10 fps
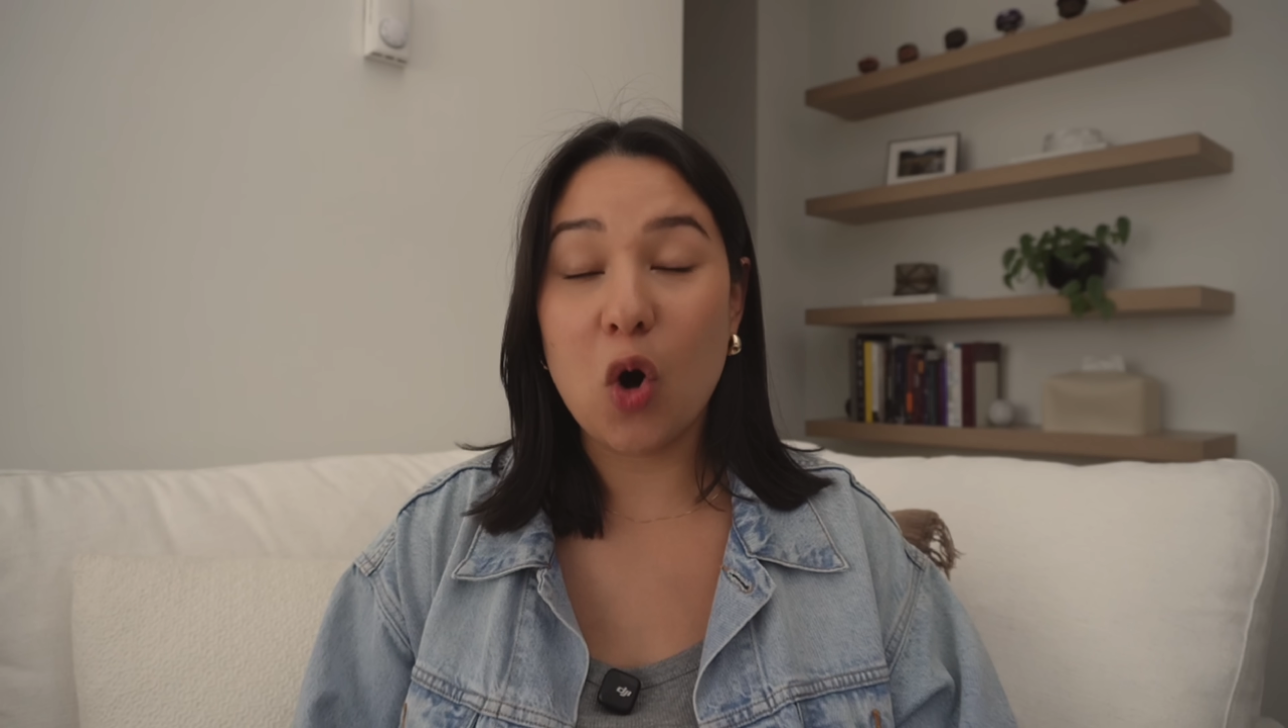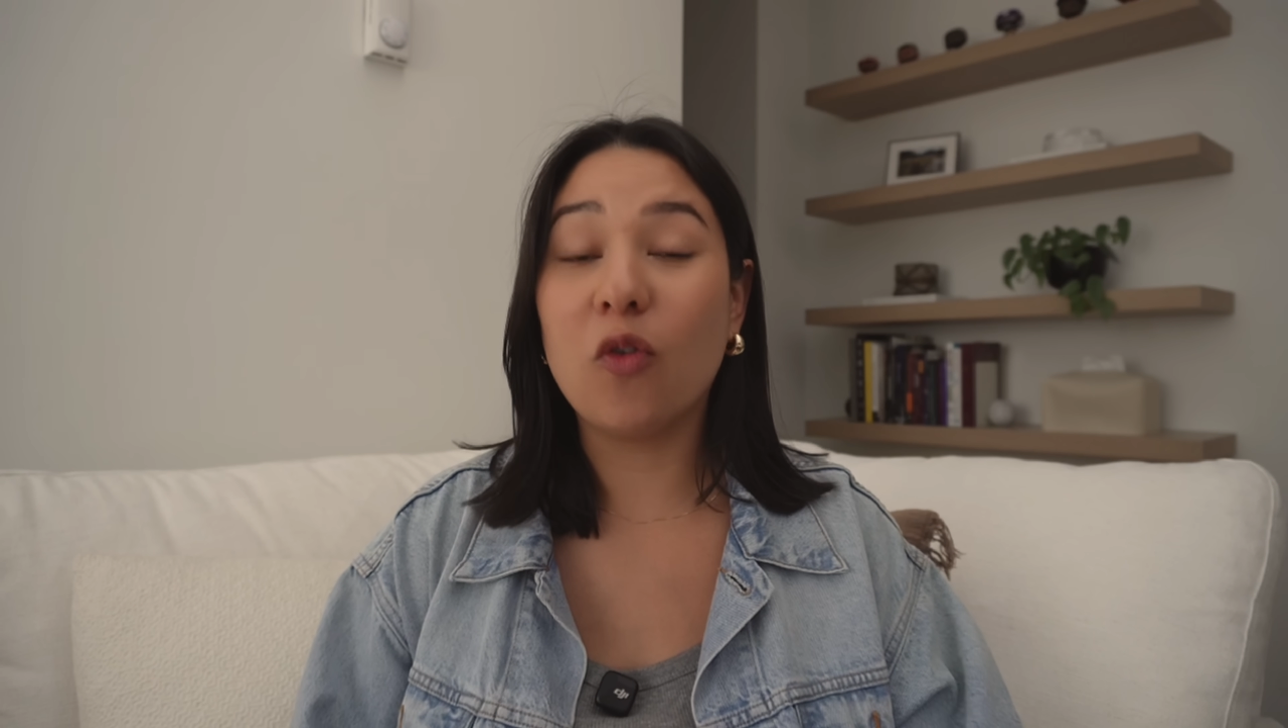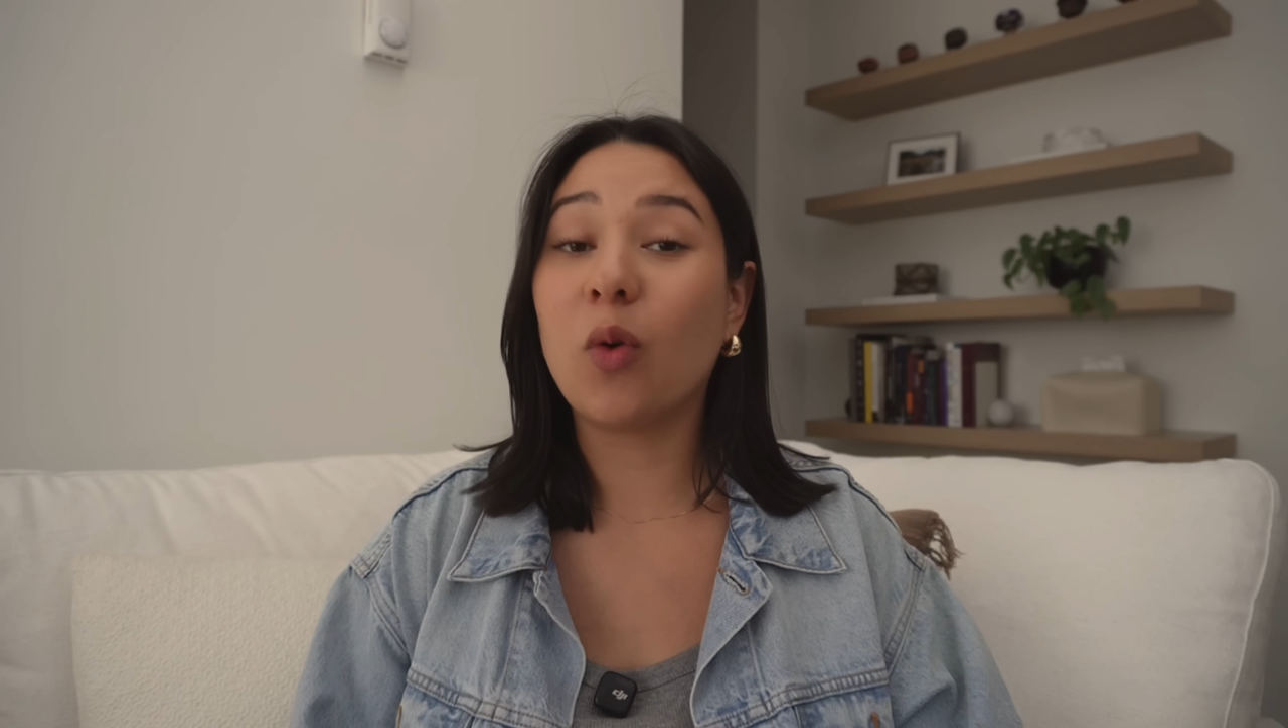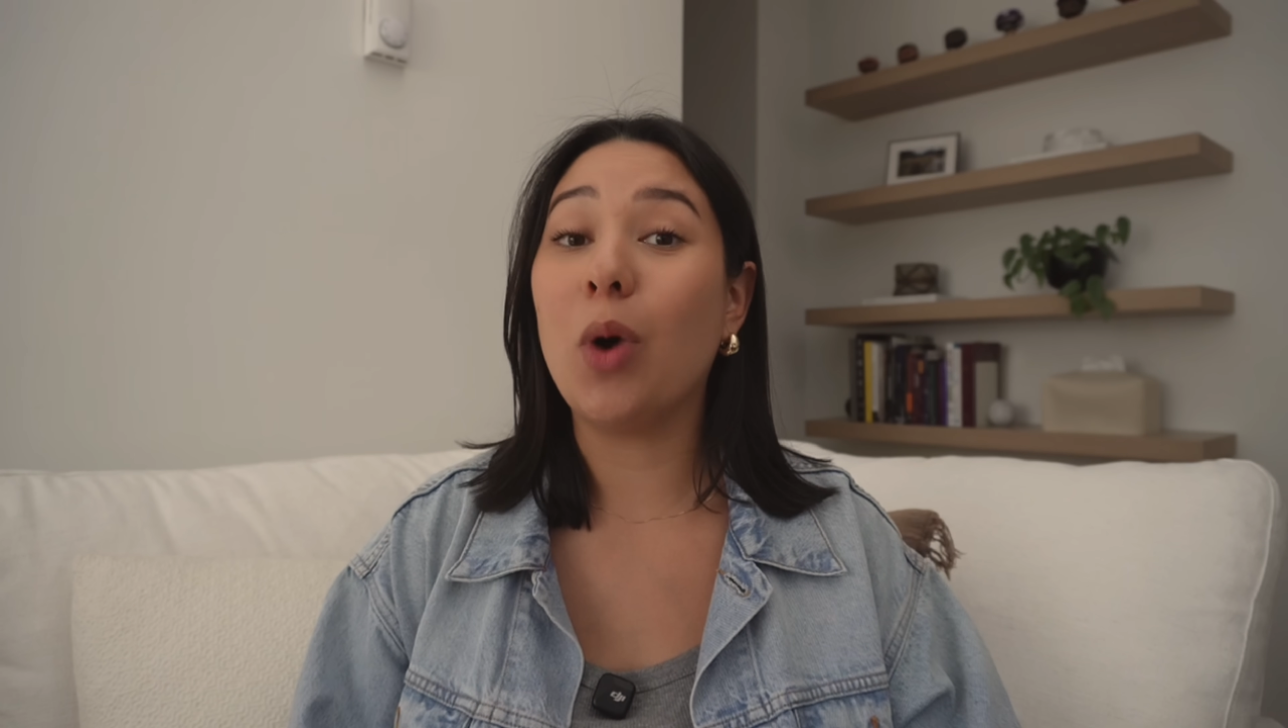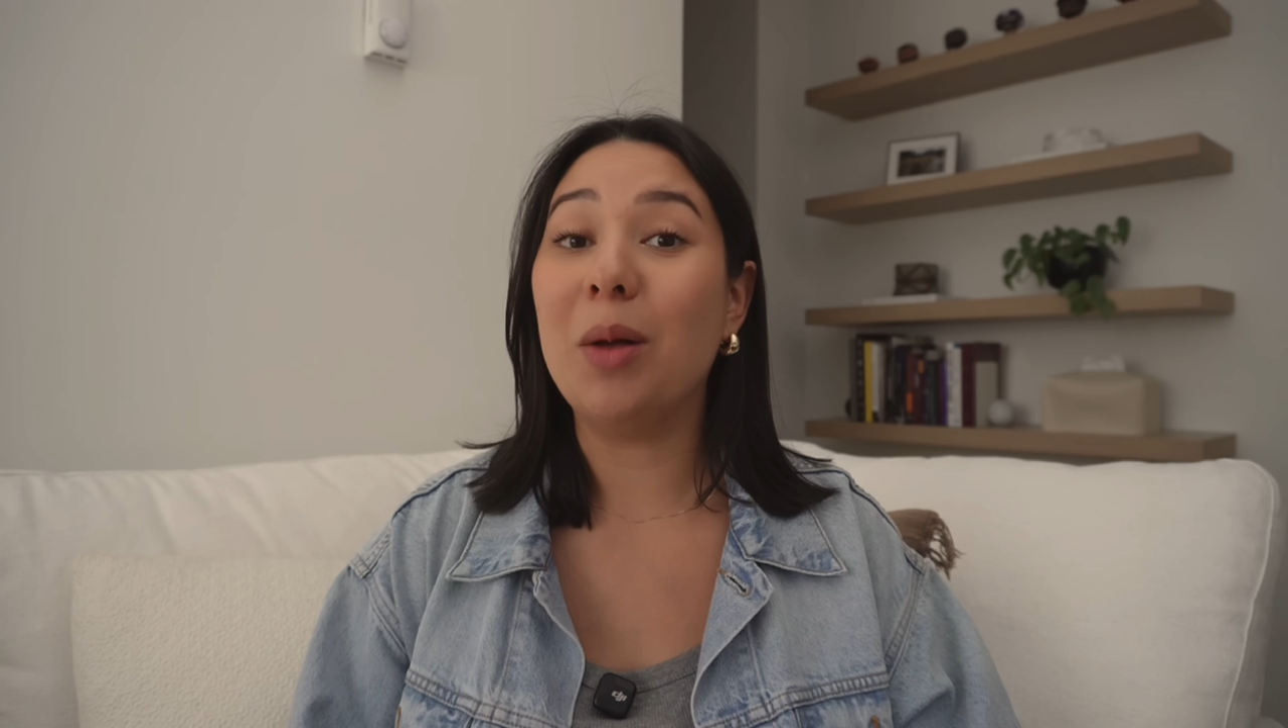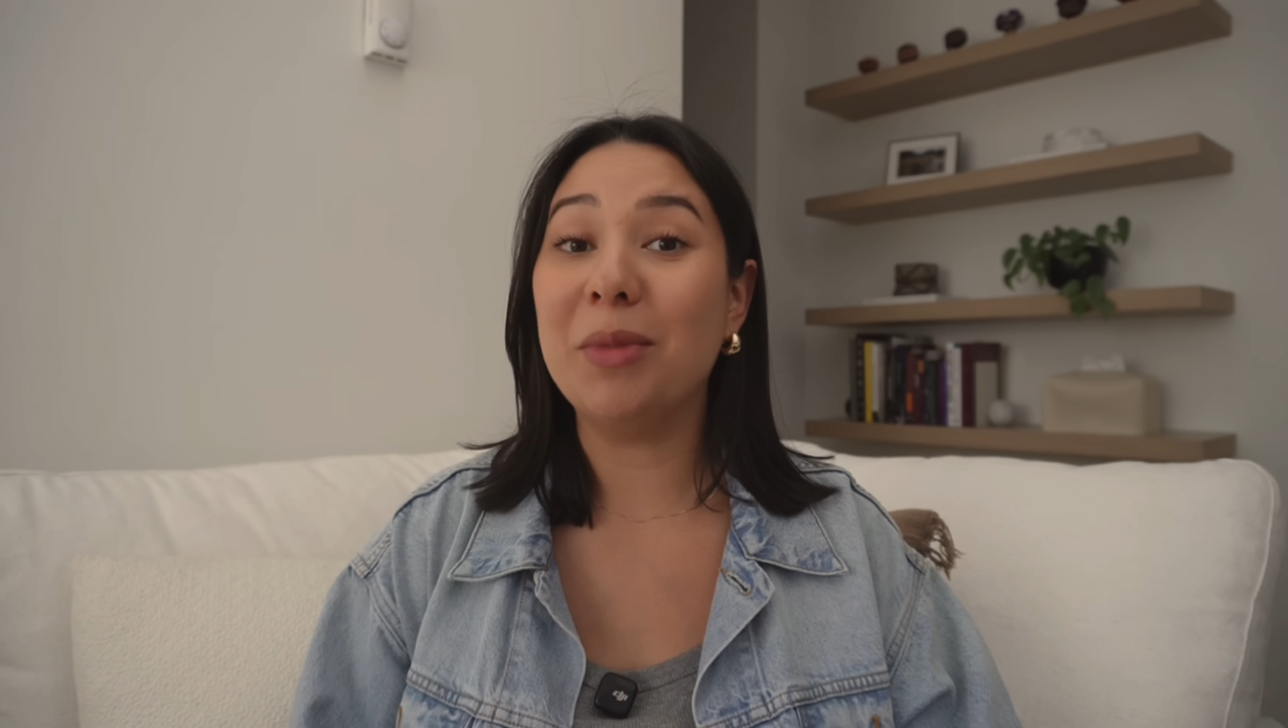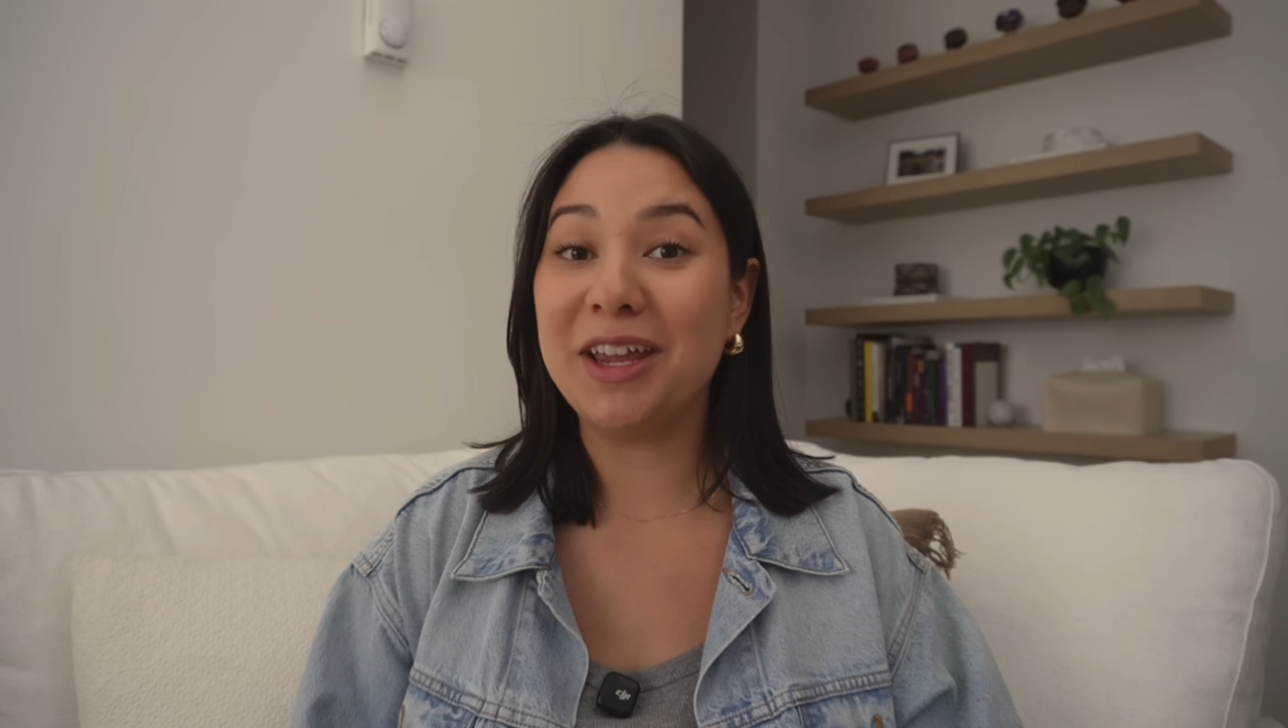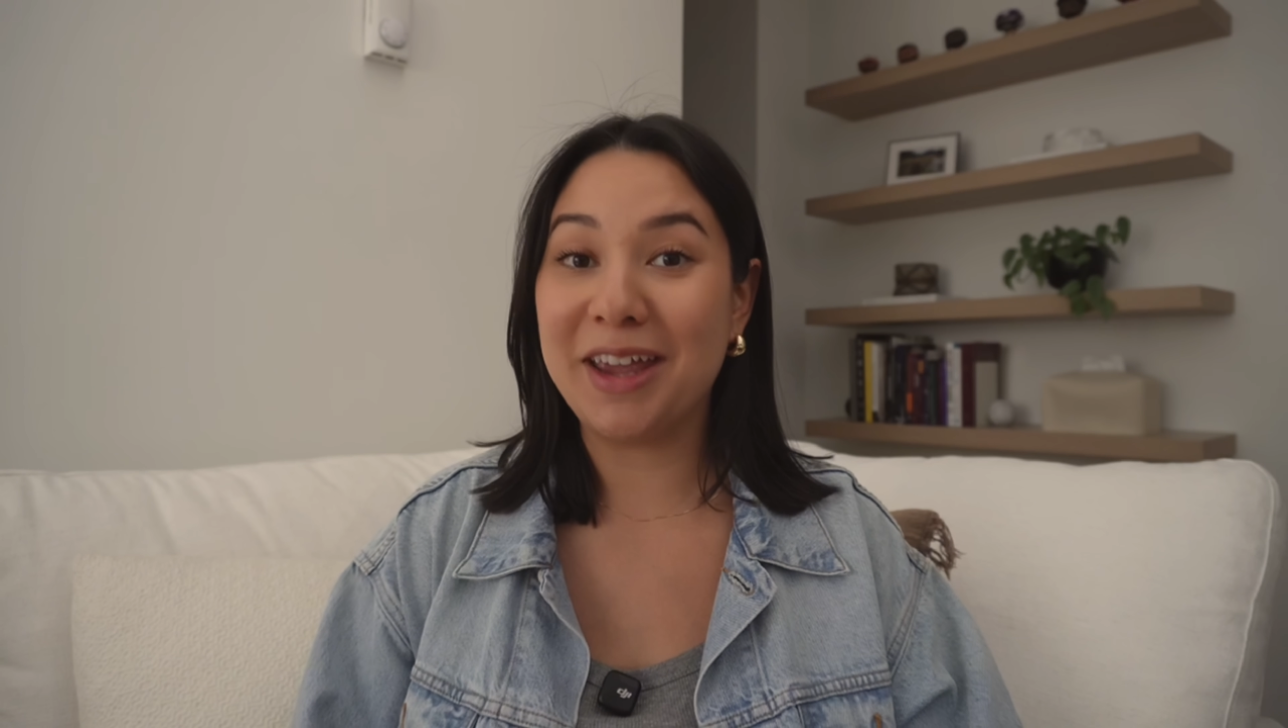overwhelming